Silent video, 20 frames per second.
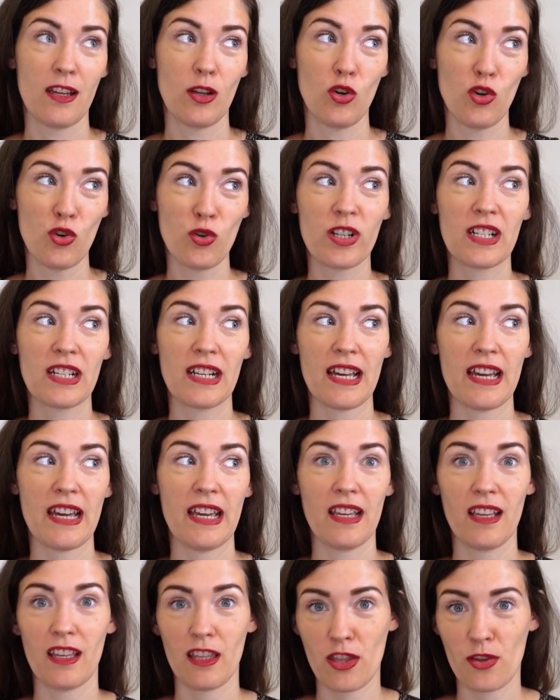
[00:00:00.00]
looked
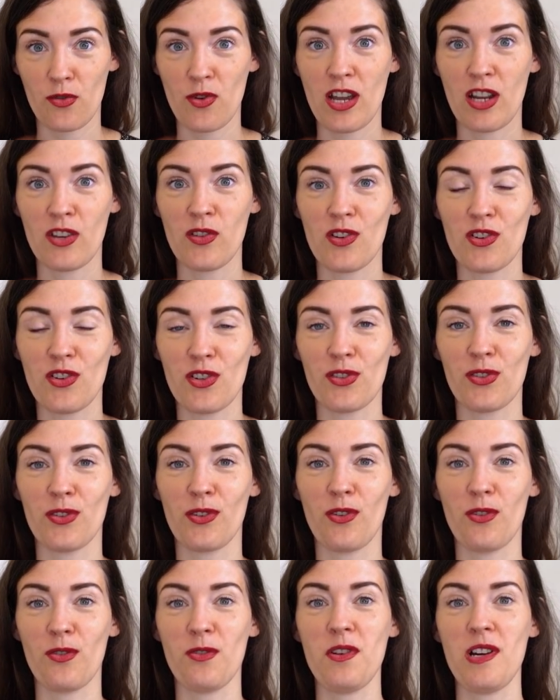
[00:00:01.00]
like 300 years
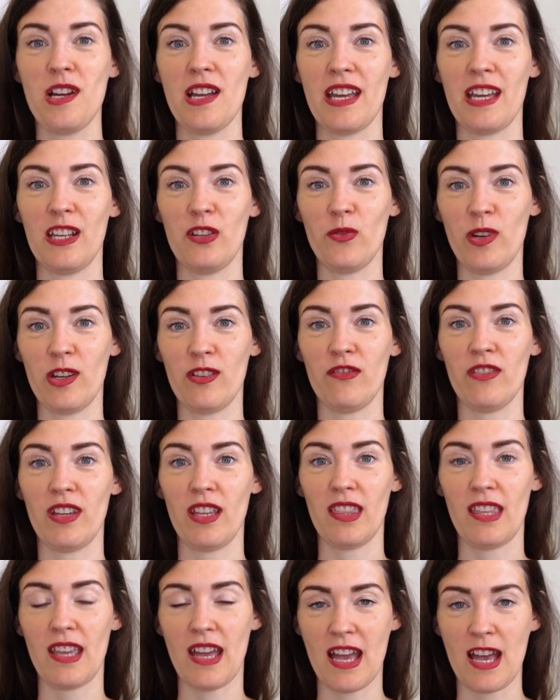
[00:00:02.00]
ago, and
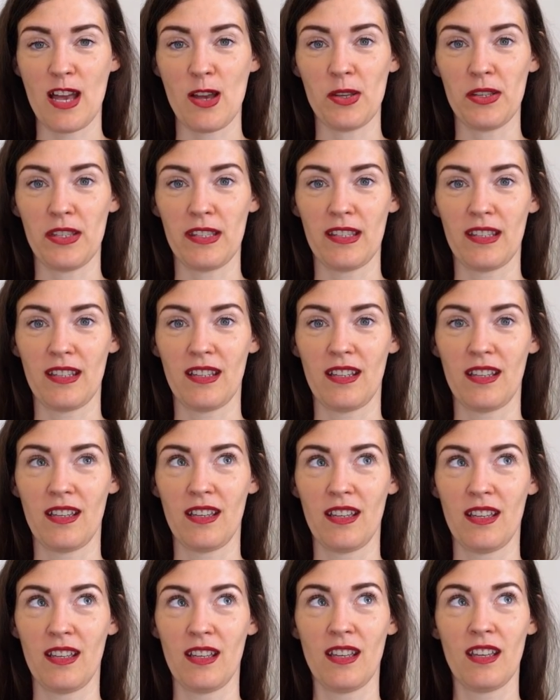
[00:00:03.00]
renovate the house
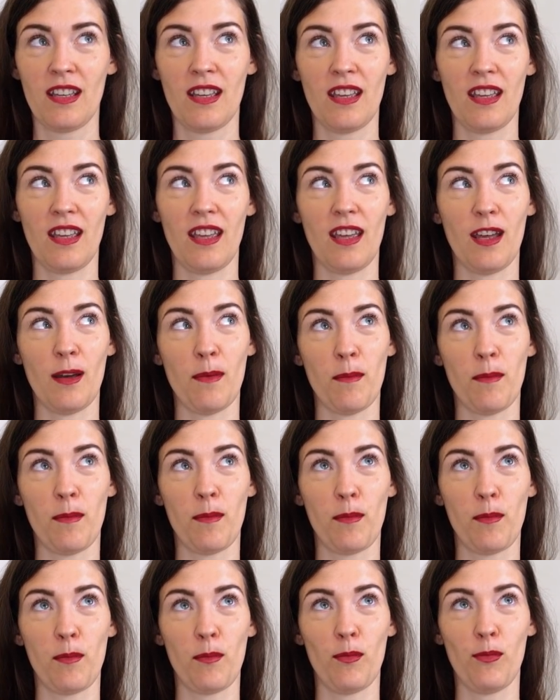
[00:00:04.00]

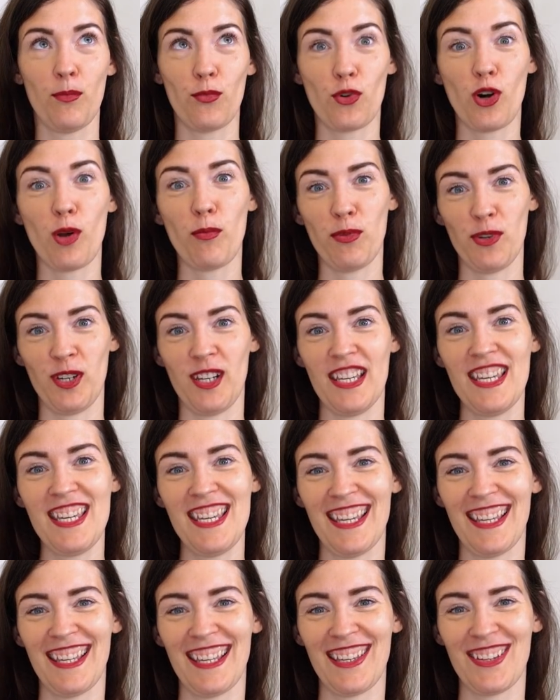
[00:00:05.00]

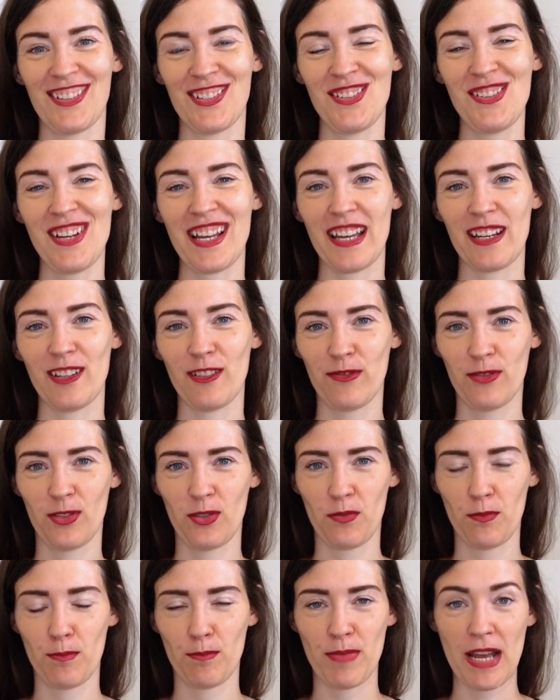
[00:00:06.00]
properly, you know, kind of
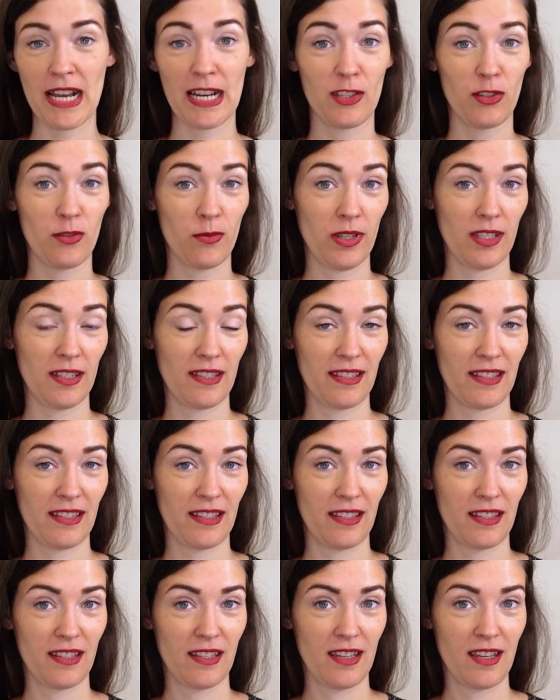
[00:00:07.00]
back to
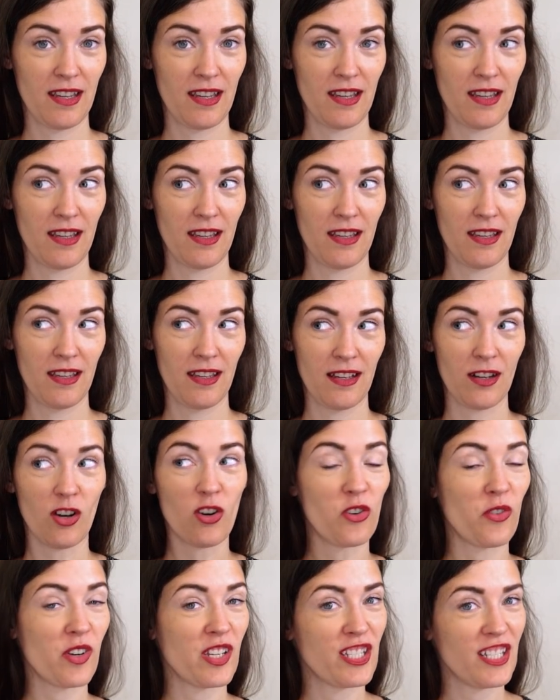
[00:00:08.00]
its
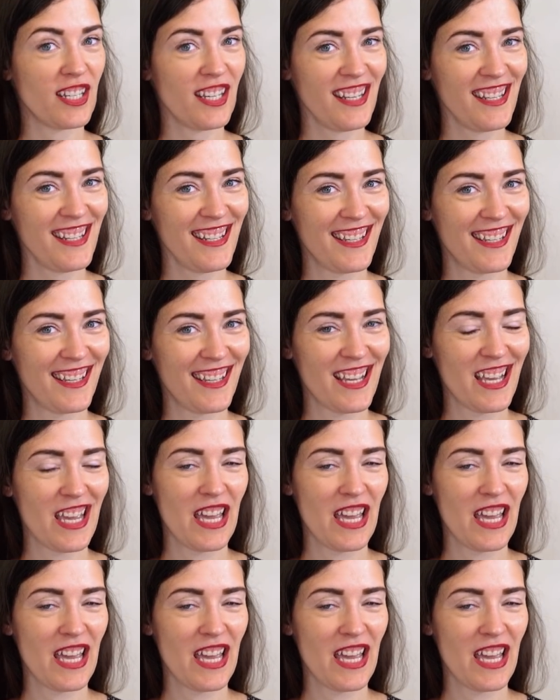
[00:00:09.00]
origin.